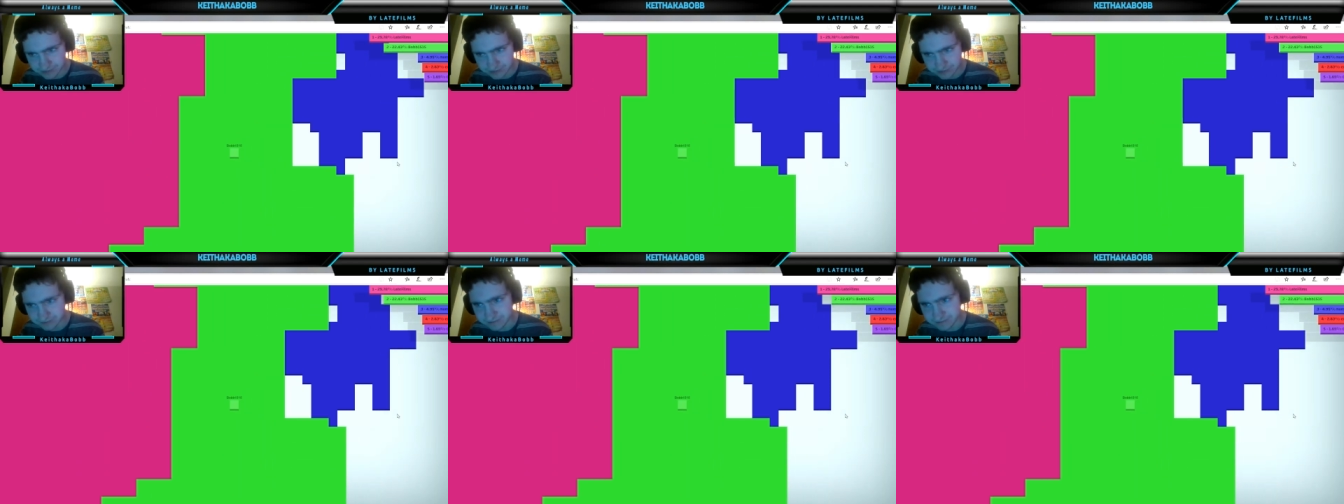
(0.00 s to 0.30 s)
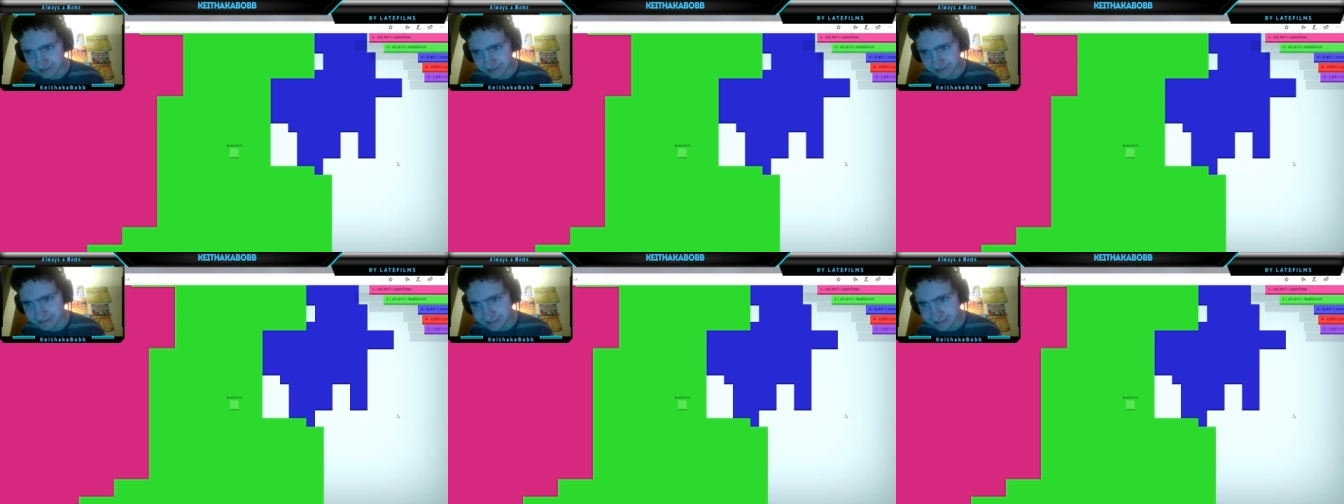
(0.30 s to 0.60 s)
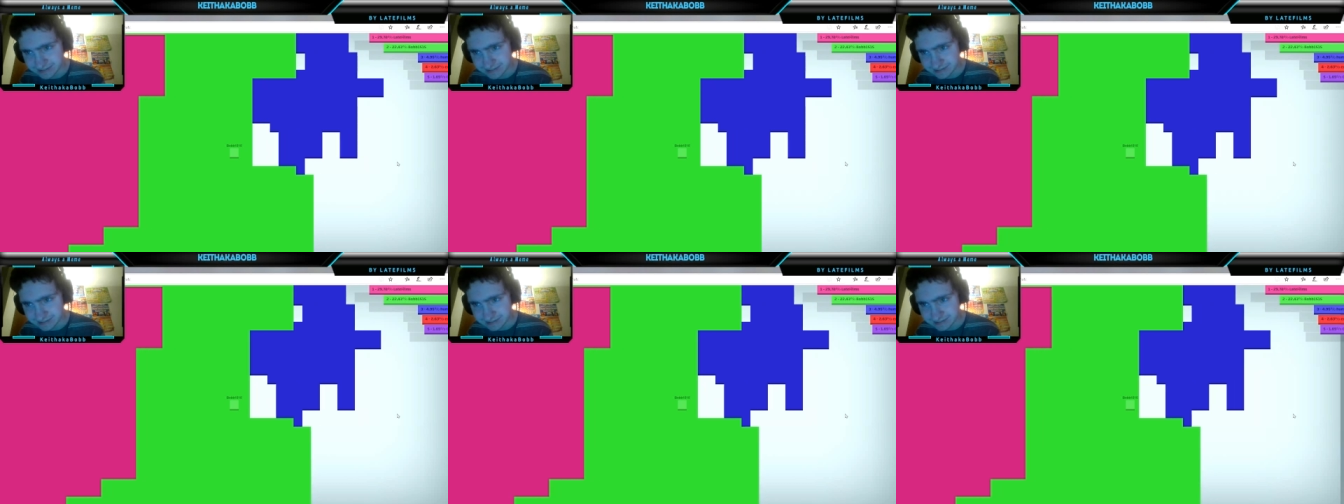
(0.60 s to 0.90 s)
No. You can
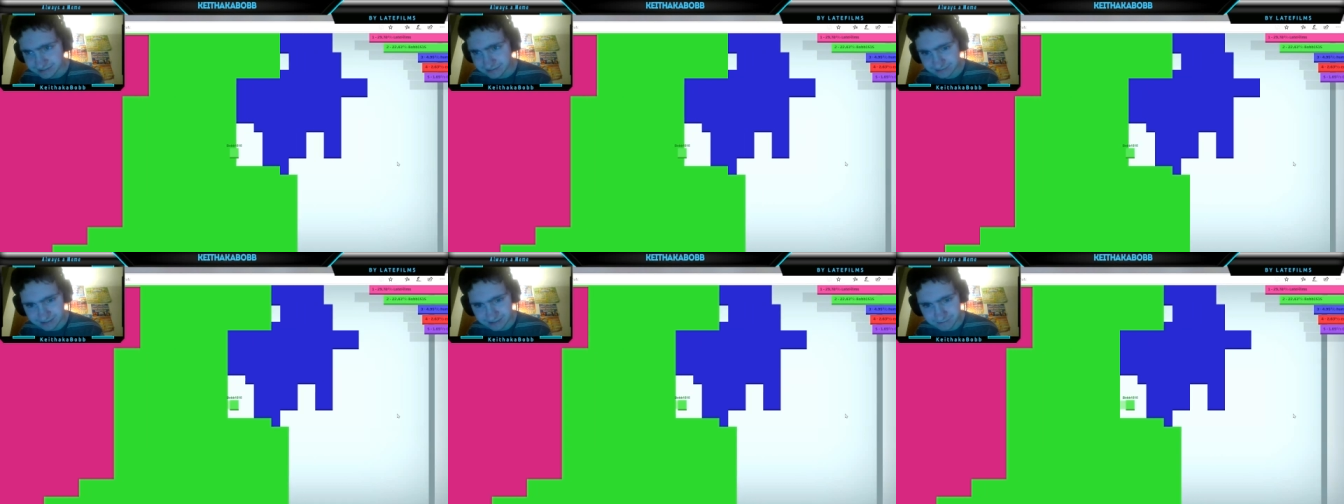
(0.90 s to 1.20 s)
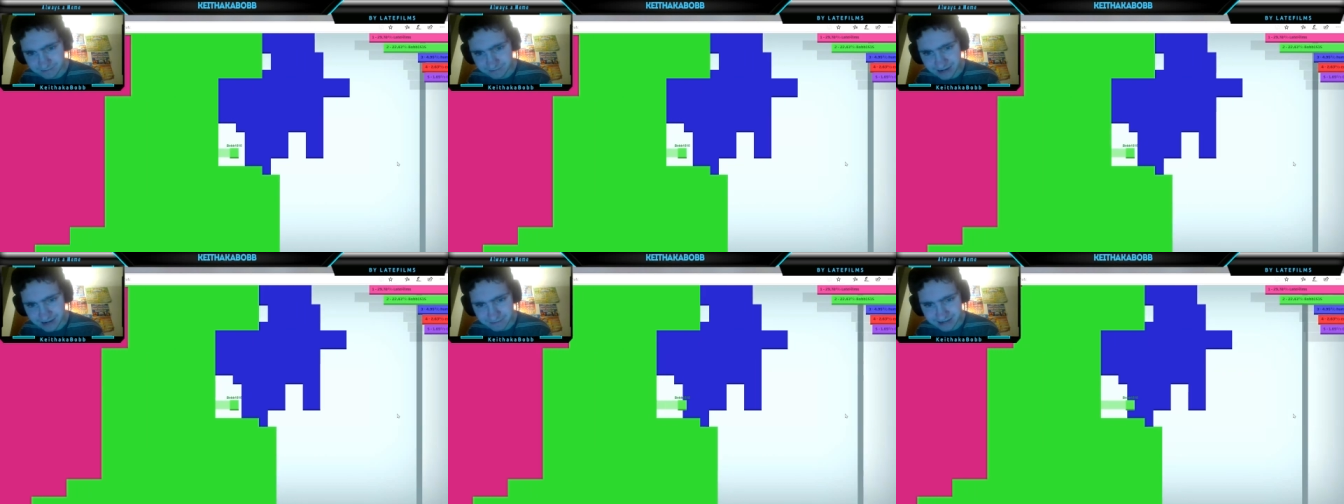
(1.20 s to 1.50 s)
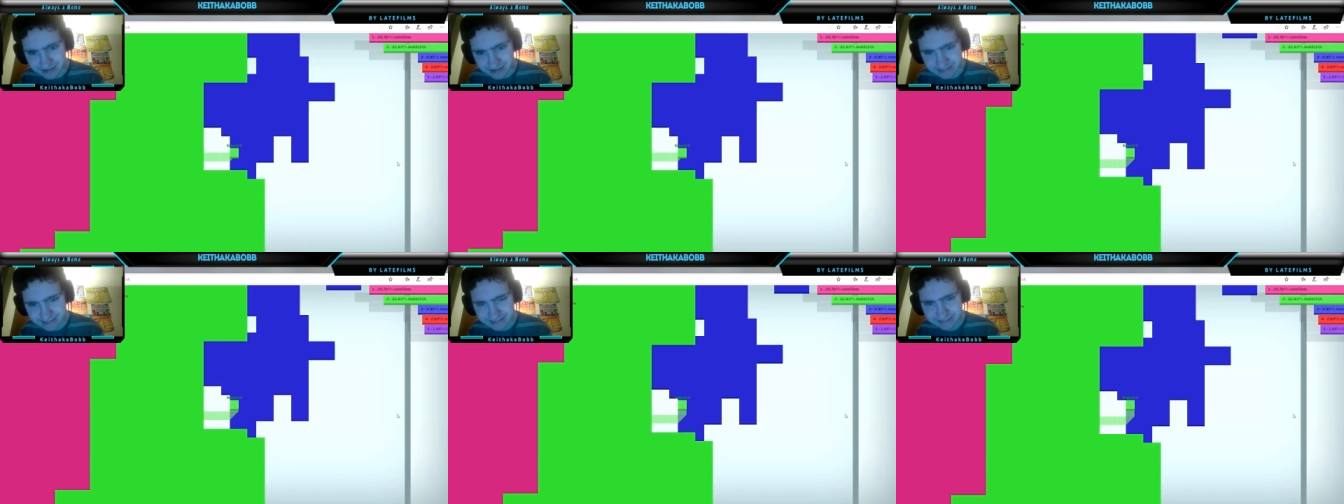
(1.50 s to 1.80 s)
kill him. I'm not I'm
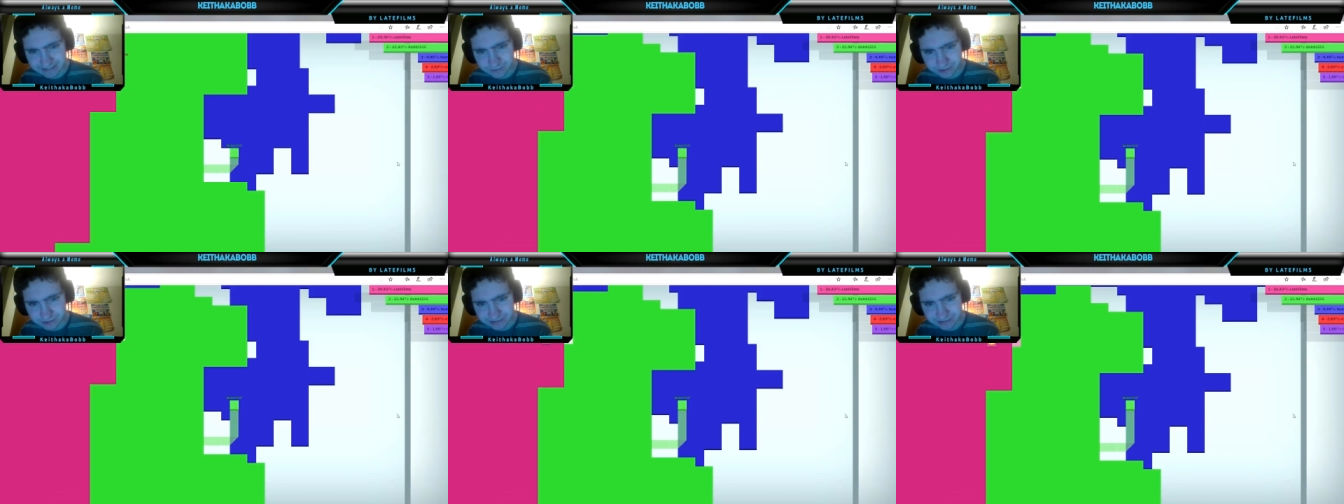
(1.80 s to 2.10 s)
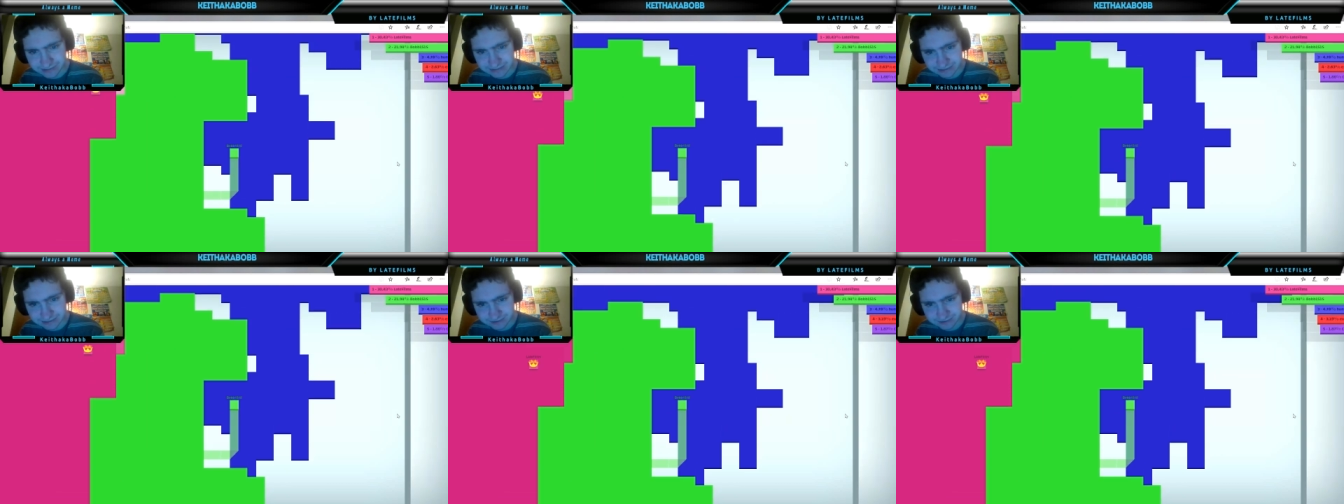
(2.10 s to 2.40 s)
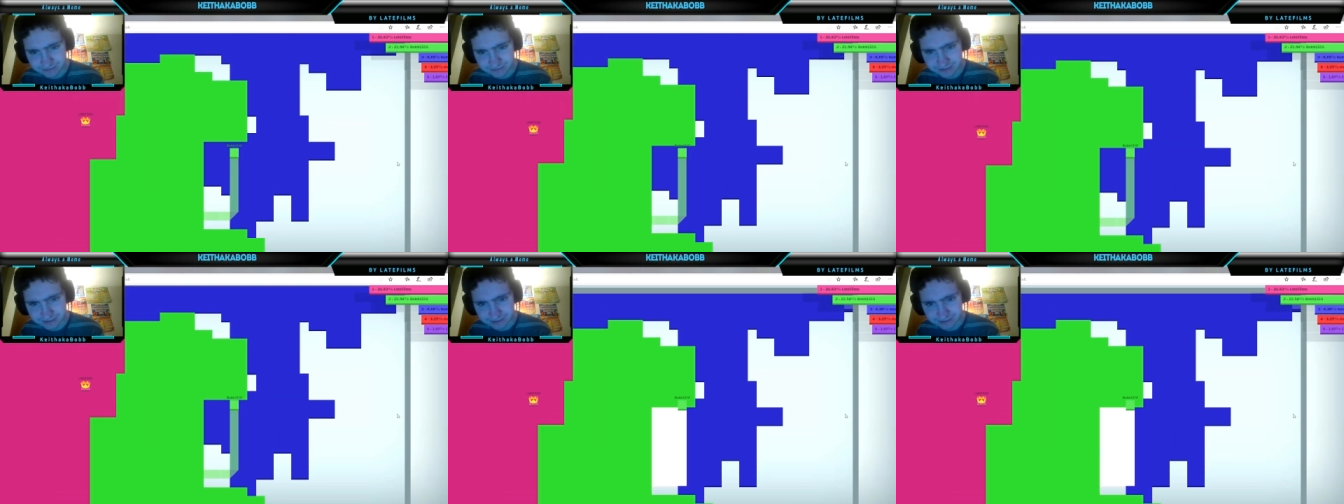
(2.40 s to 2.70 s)
not king anymore, so I can
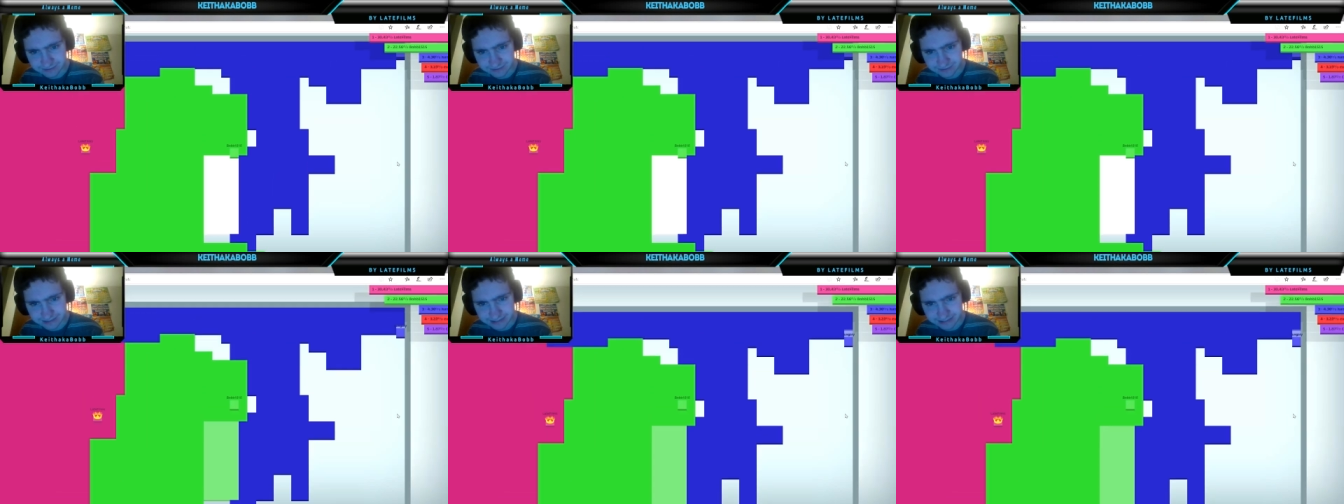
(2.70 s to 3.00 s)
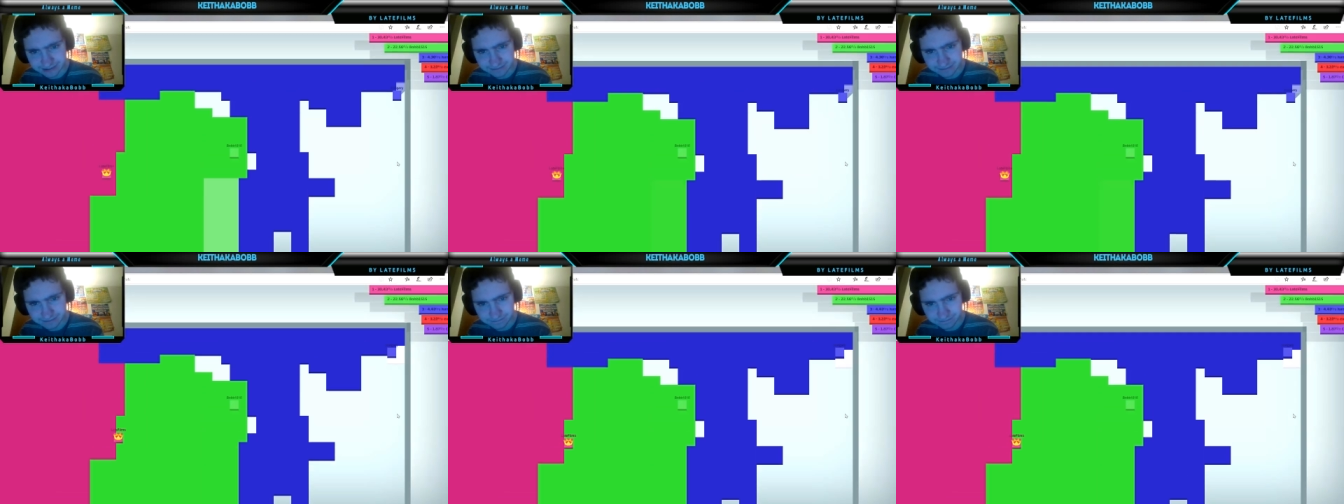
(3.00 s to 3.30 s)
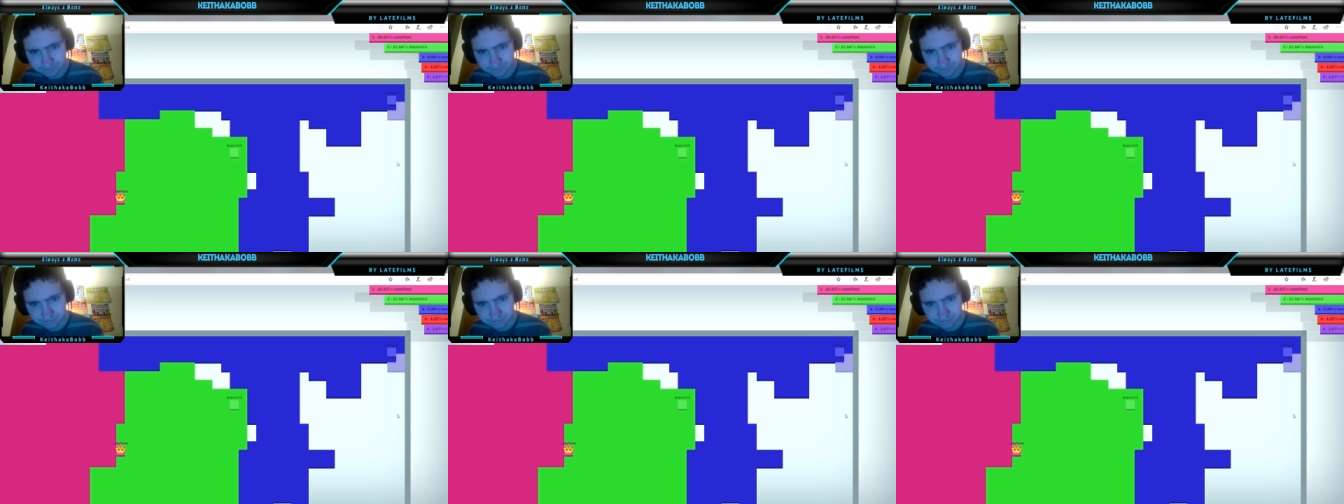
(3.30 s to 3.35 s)
do it. I don't, I don't care.